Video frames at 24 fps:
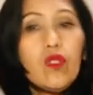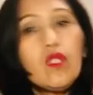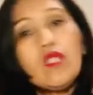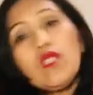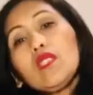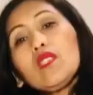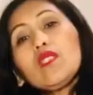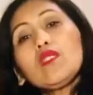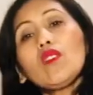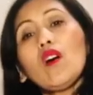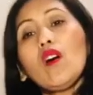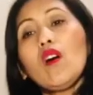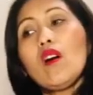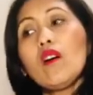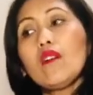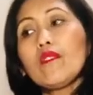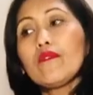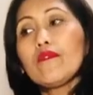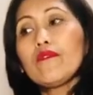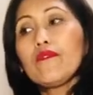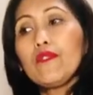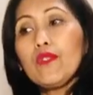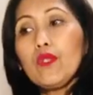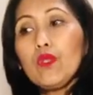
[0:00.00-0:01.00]
this
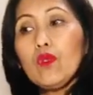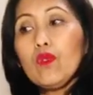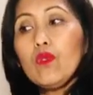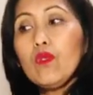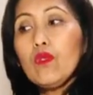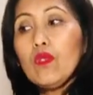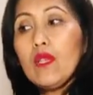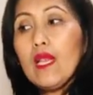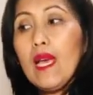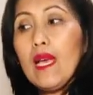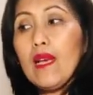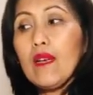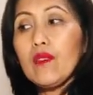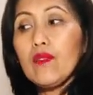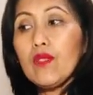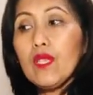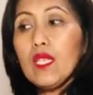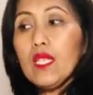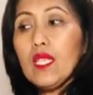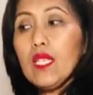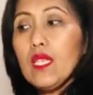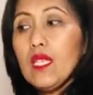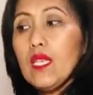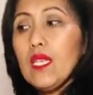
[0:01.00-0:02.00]
on food, like
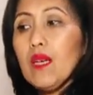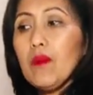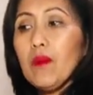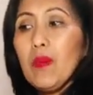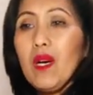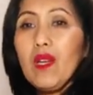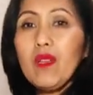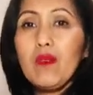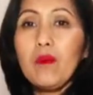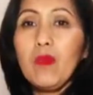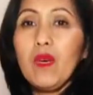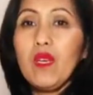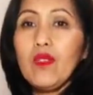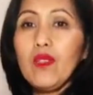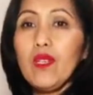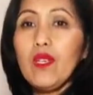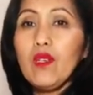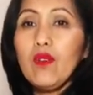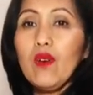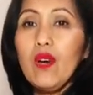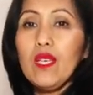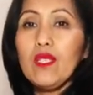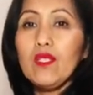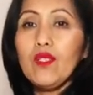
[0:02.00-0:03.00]
recently, about a month
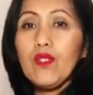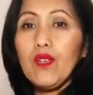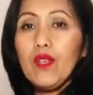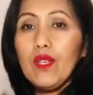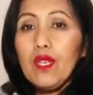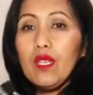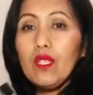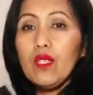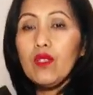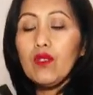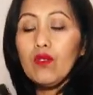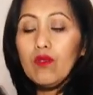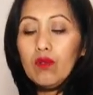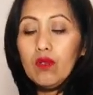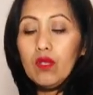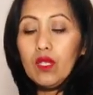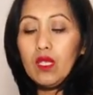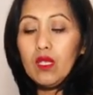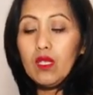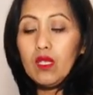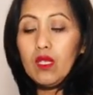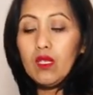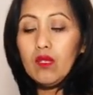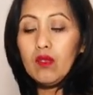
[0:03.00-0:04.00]
ago, I started
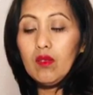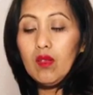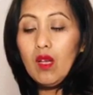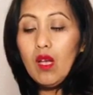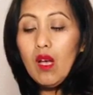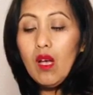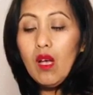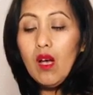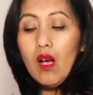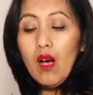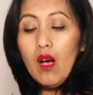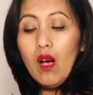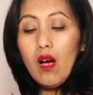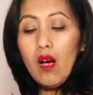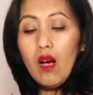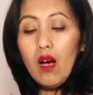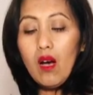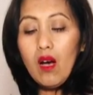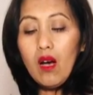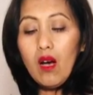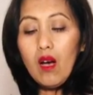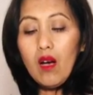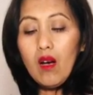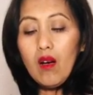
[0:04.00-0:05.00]
using this,
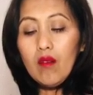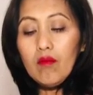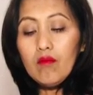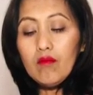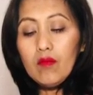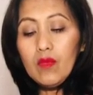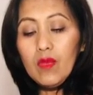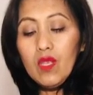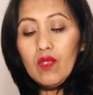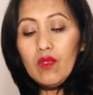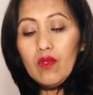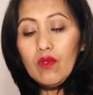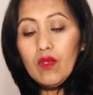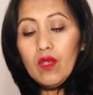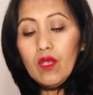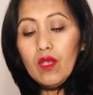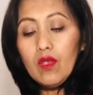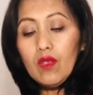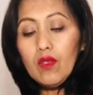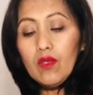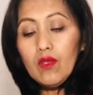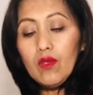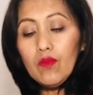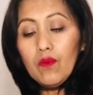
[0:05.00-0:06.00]

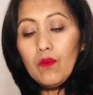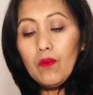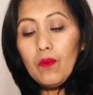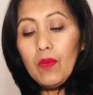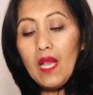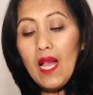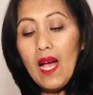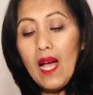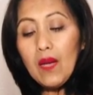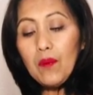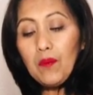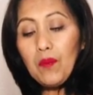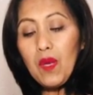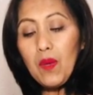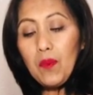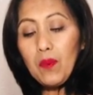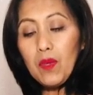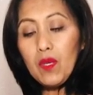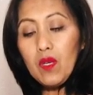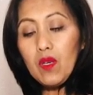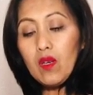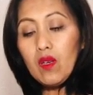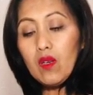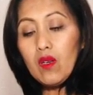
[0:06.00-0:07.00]
this black
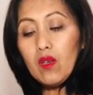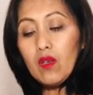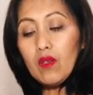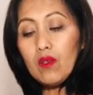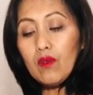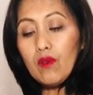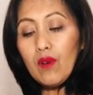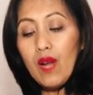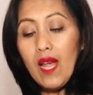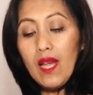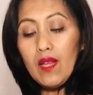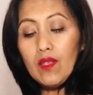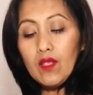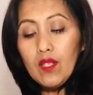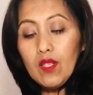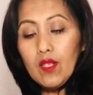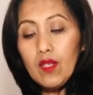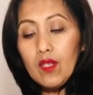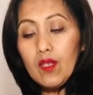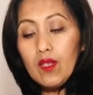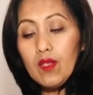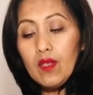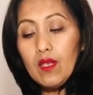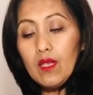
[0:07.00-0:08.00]
pepper
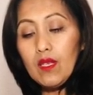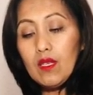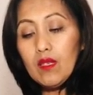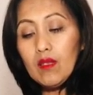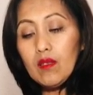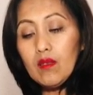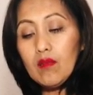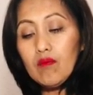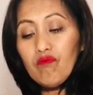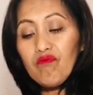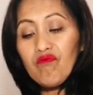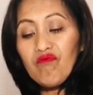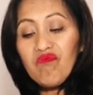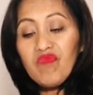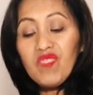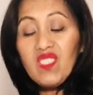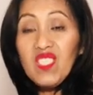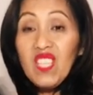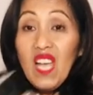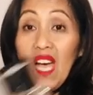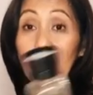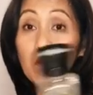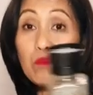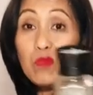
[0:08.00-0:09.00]
grinder is
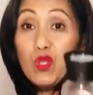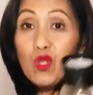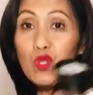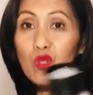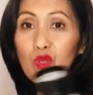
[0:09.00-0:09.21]
Sam's